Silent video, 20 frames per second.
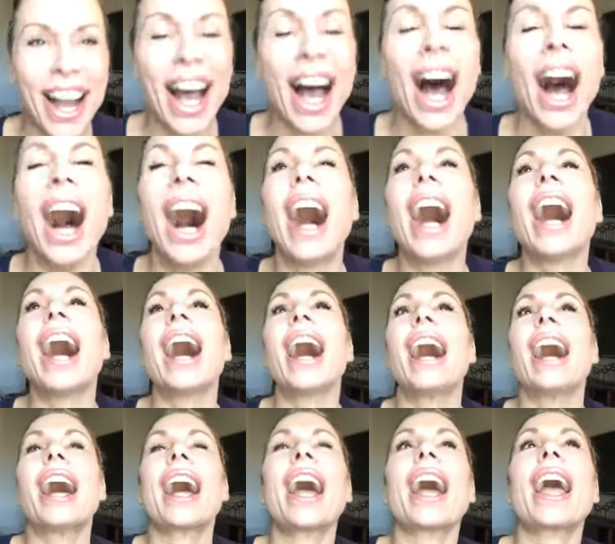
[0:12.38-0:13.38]

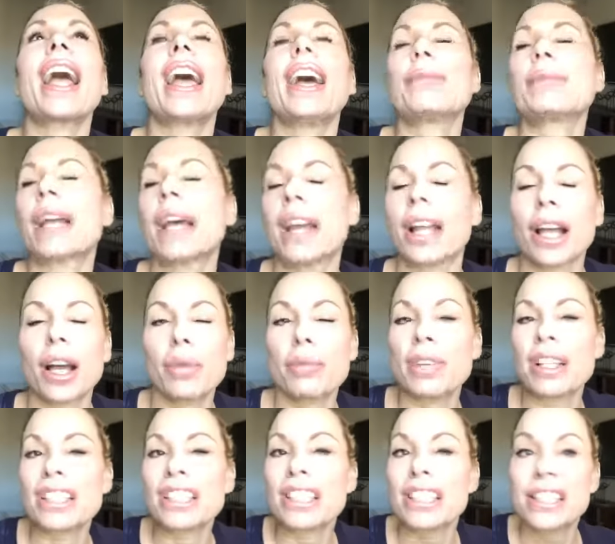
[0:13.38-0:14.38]
I am getting a
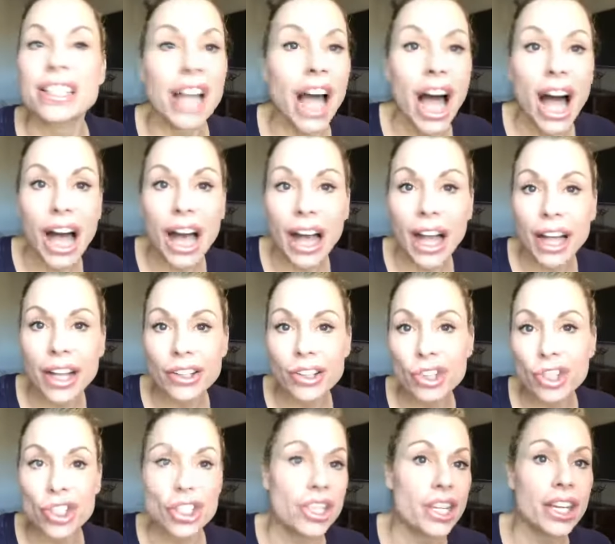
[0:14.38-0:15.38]
massage
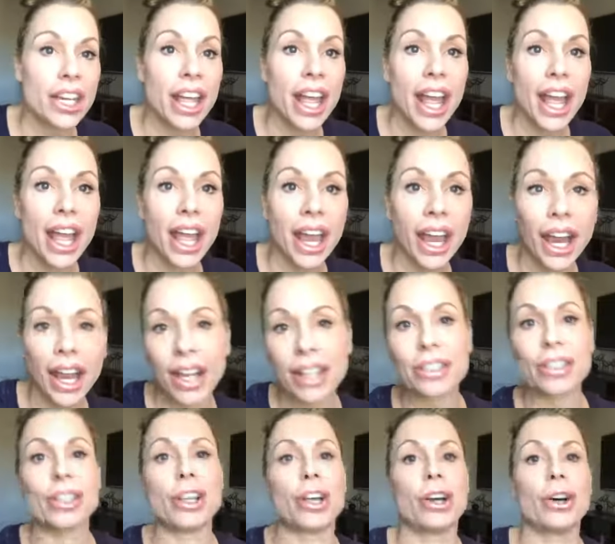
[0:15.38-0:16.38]
today,
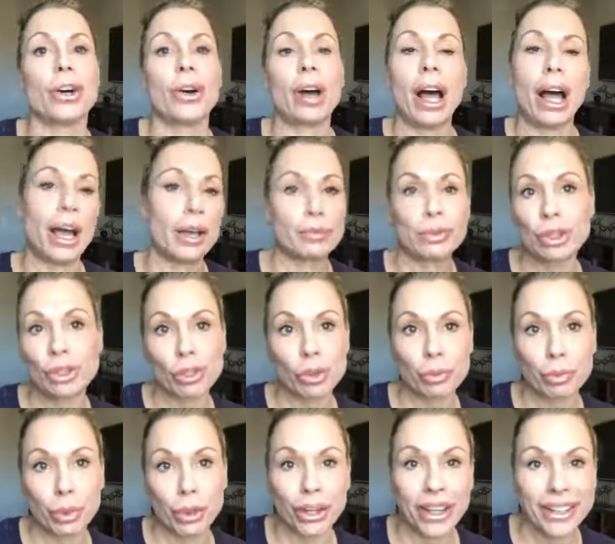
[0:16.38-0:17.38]
so I'm
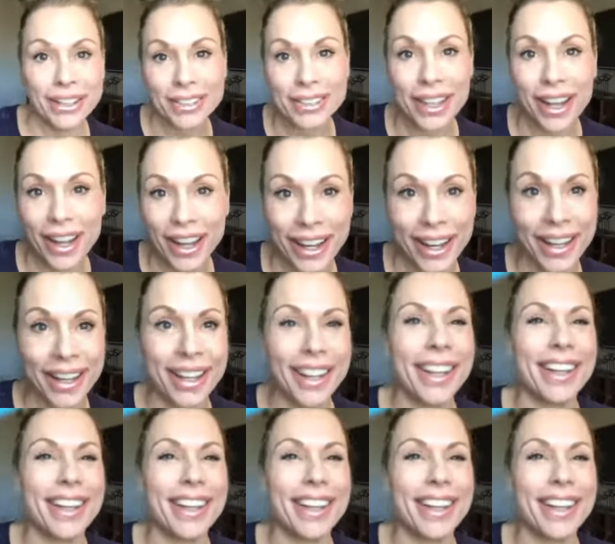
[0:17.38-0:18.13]
super excited.